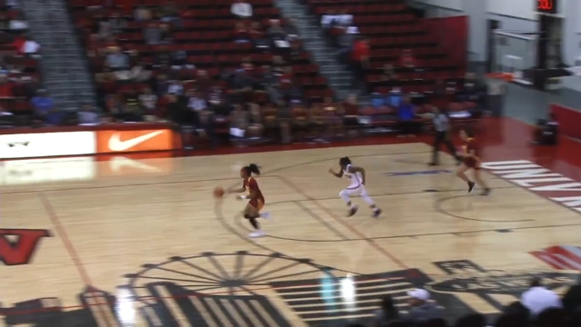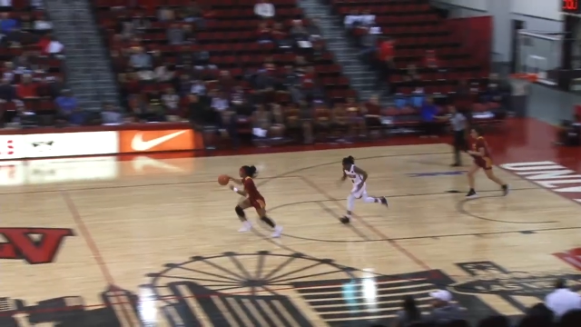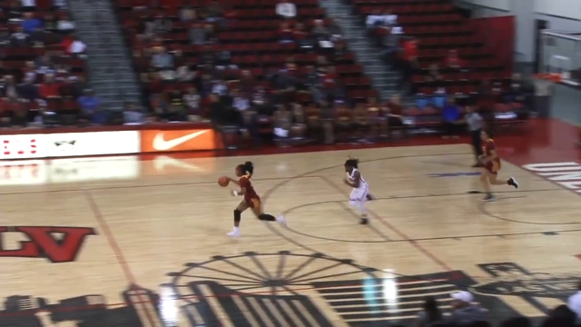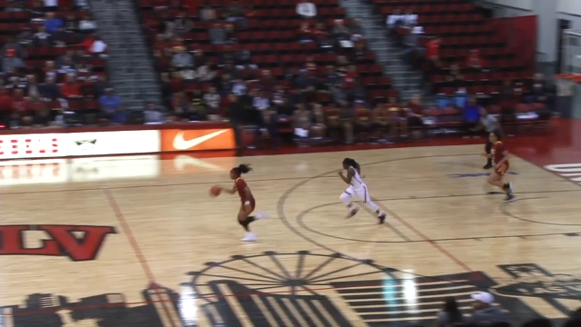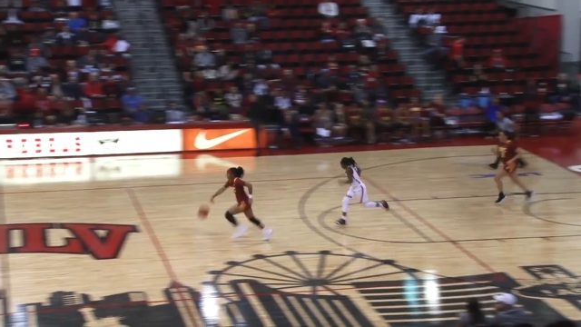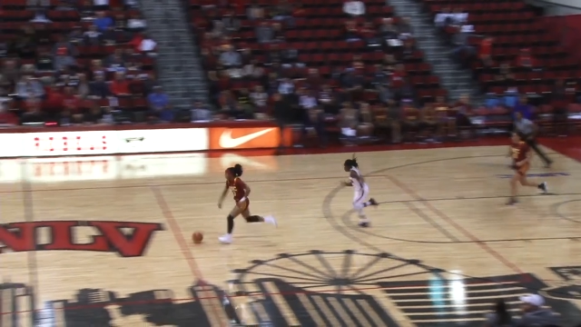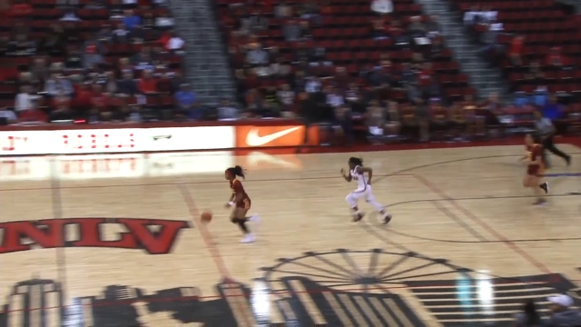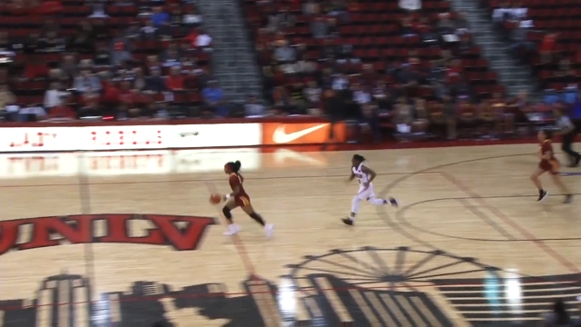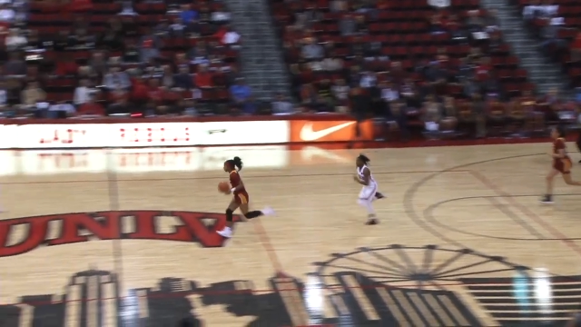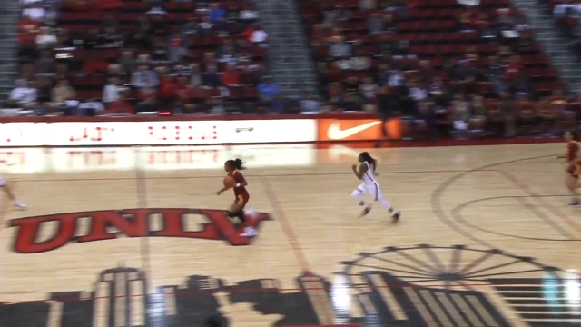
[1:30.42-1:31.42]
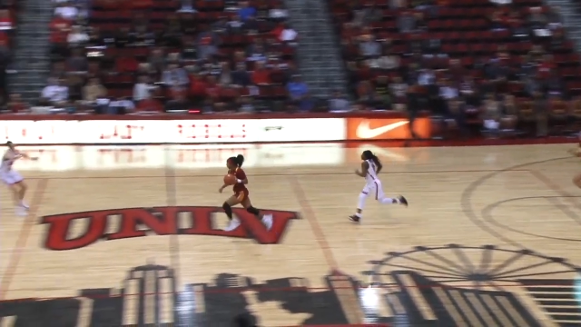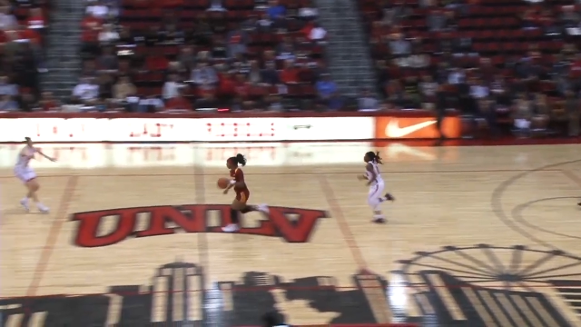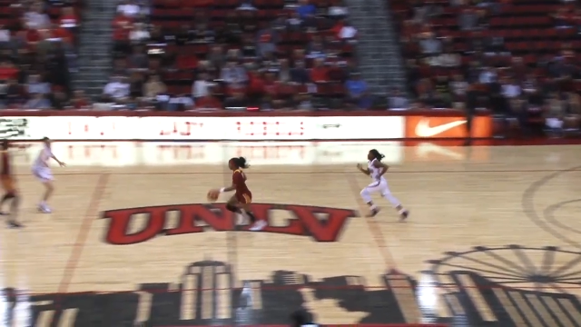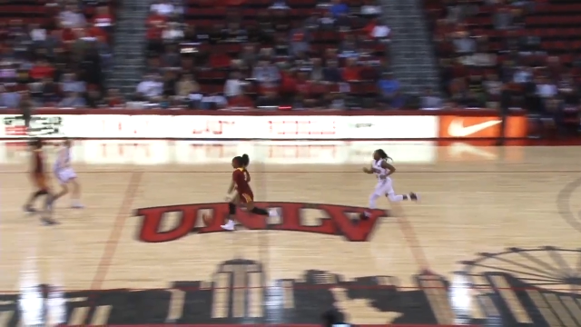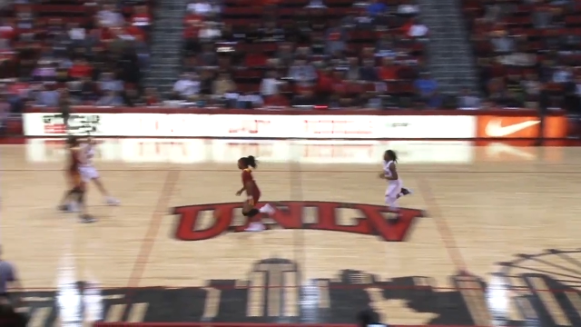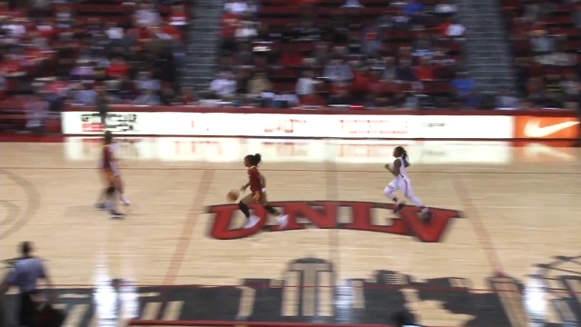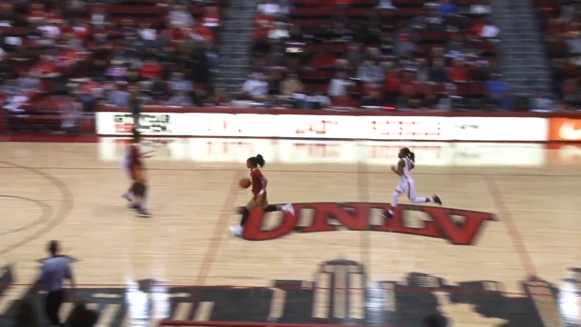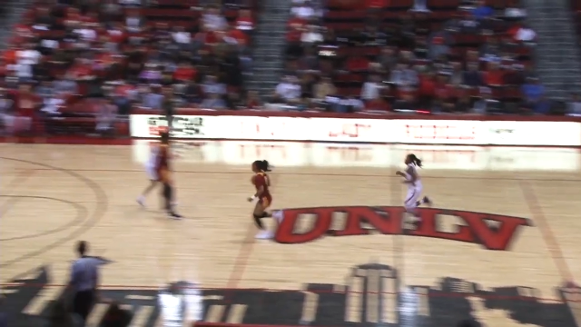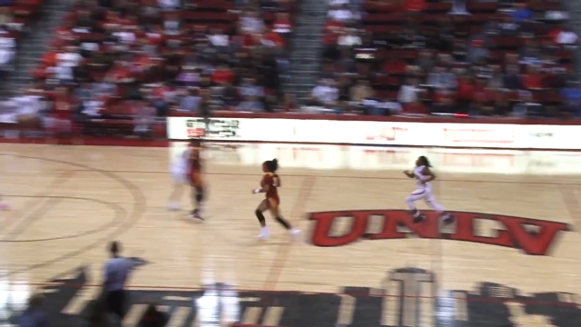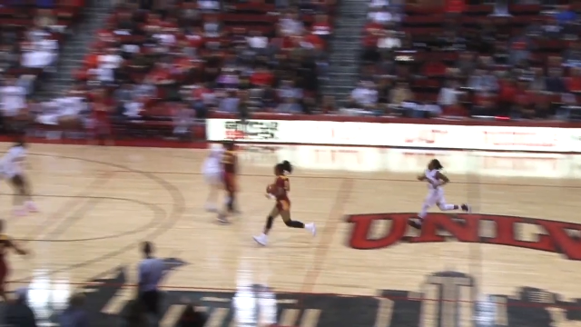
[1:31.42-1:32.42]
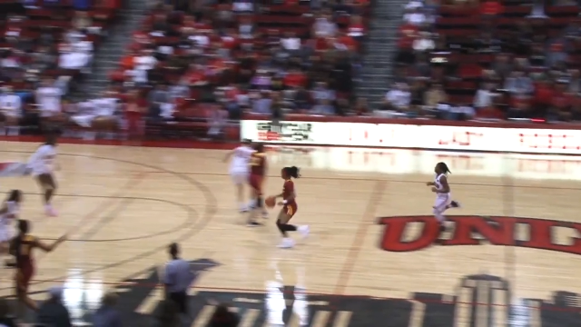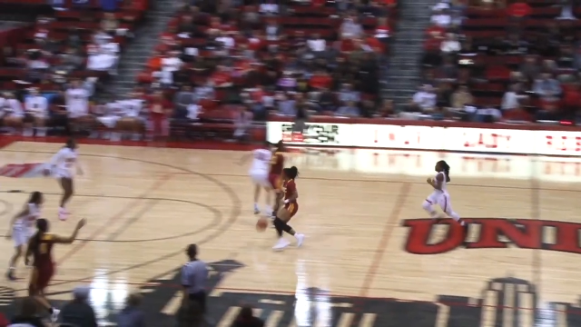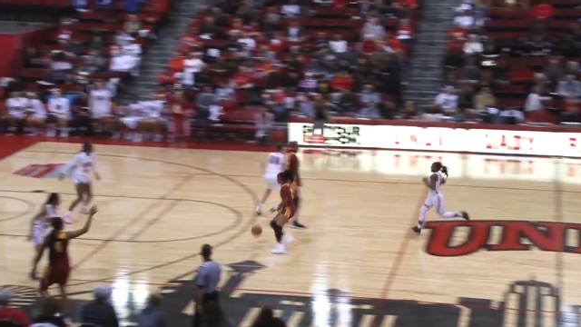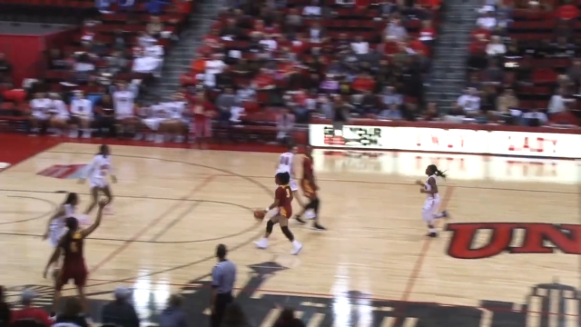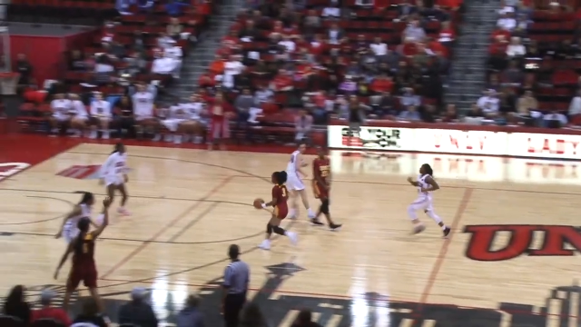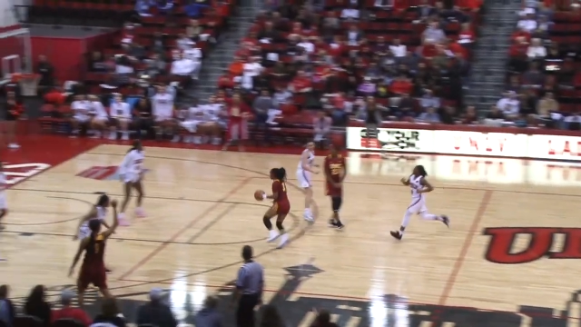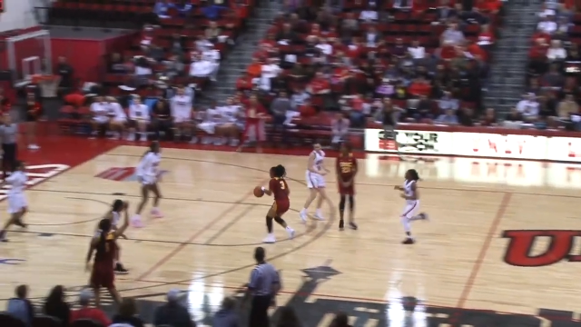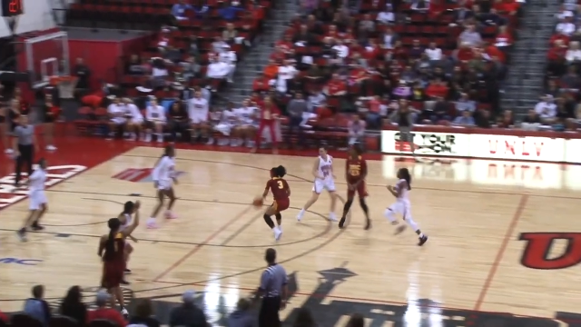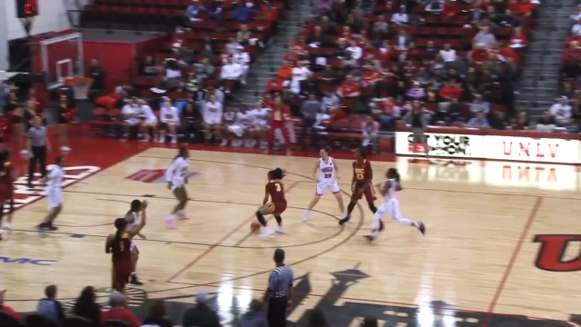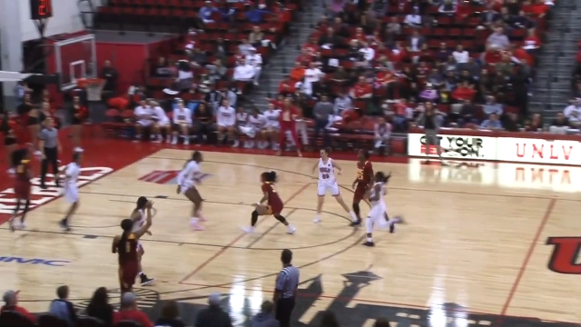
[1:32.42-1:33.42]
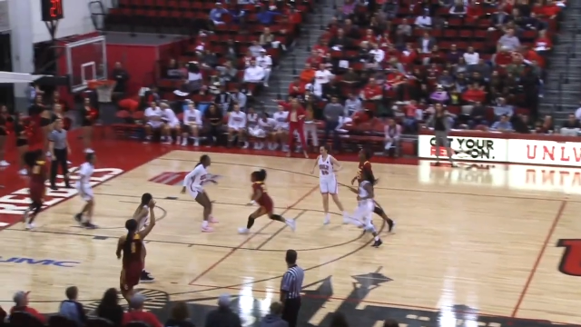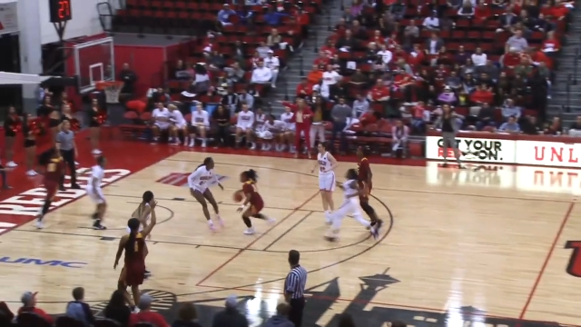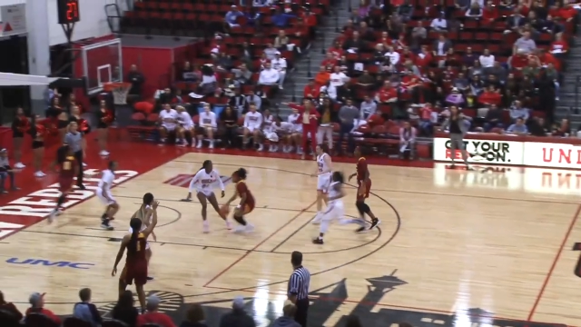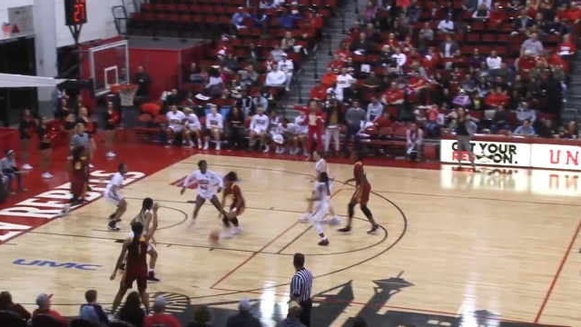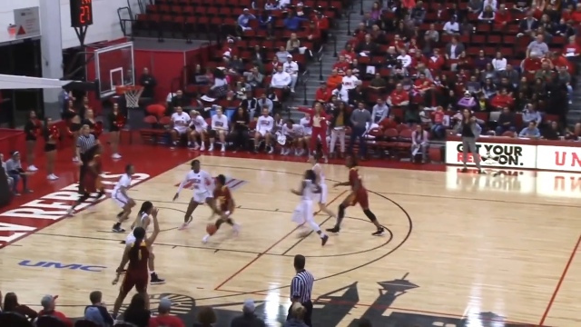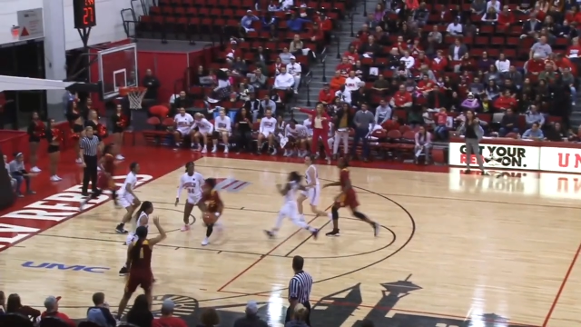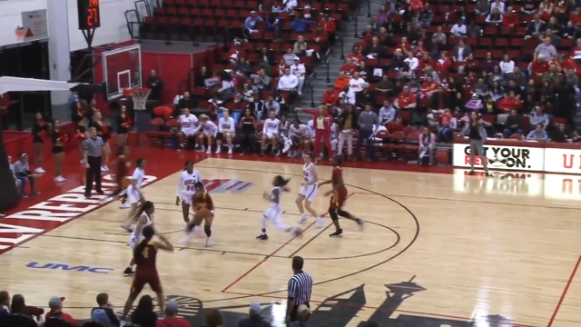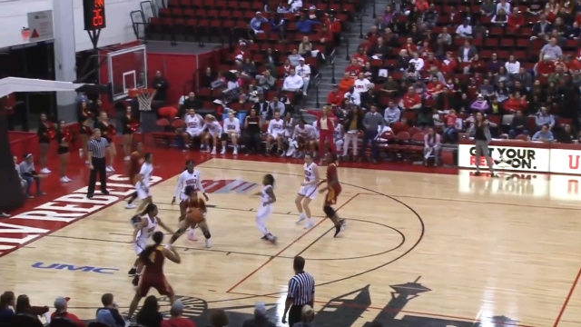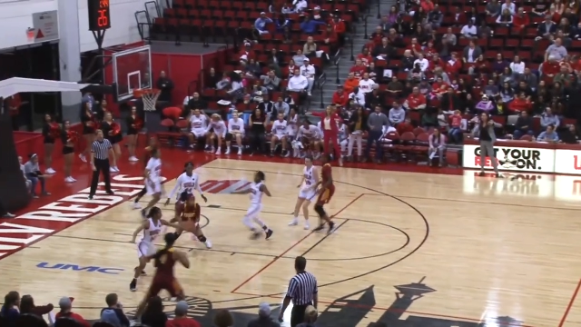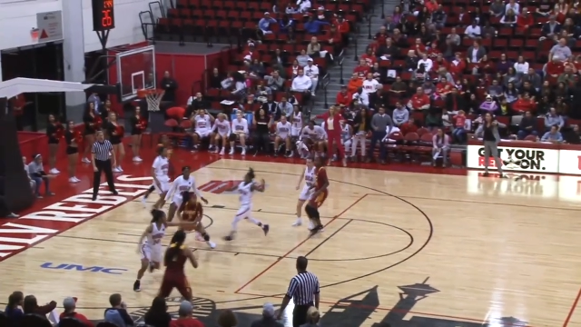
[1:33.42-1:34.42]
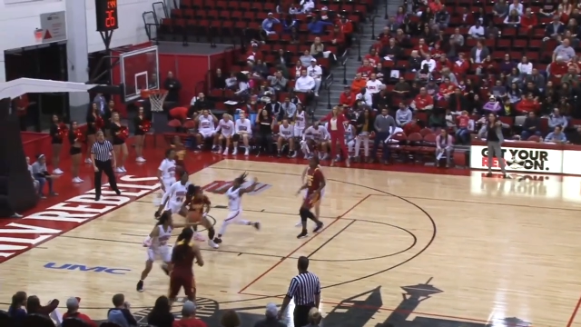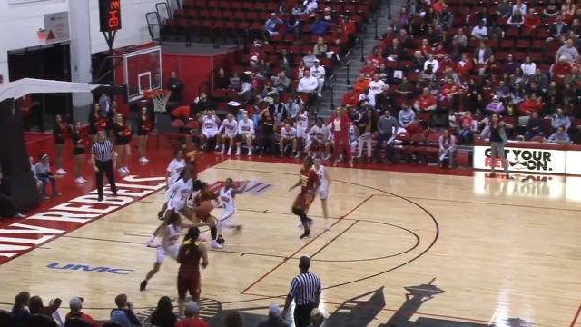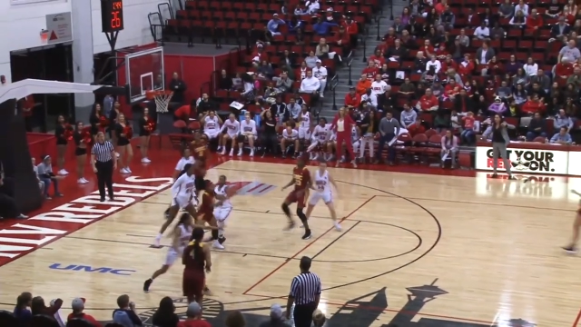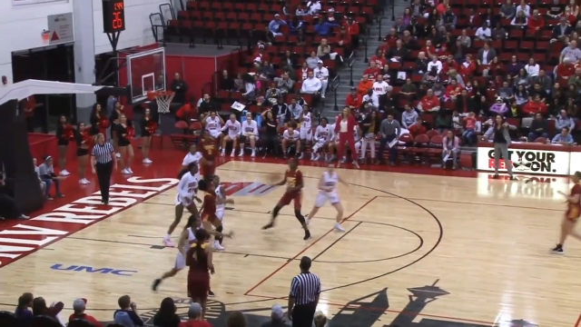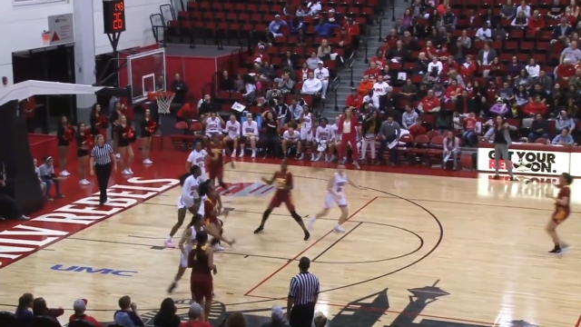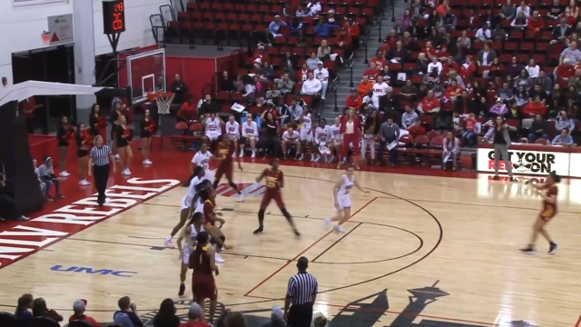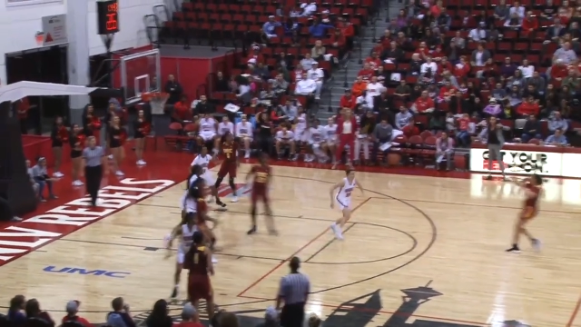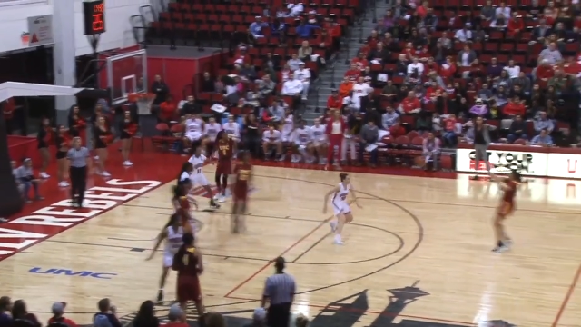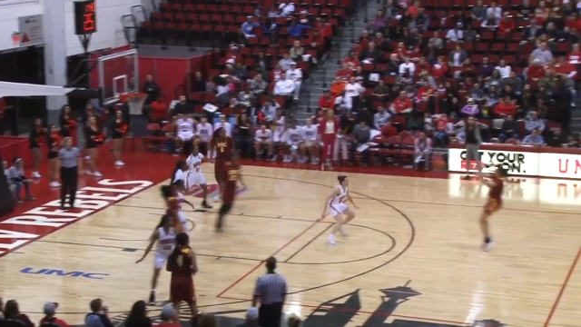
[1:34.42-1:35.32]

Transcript: [unreadable: no face in view]